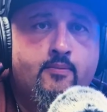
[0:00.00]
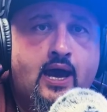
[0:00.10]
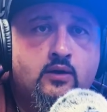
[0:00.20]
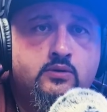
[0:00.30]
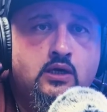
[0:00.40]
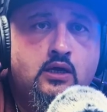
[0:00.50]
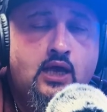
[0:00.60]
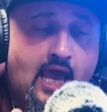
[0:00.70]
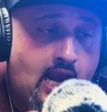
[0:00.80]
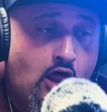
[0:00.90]
amount.
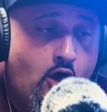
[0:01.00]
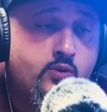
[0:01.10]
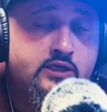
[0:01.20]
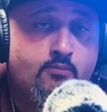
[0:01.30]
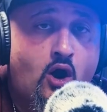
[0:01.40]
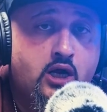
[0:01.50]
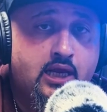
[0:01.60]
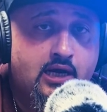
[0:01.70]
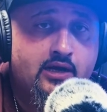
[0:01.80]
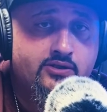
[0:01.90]
And I'll always mark it and I'll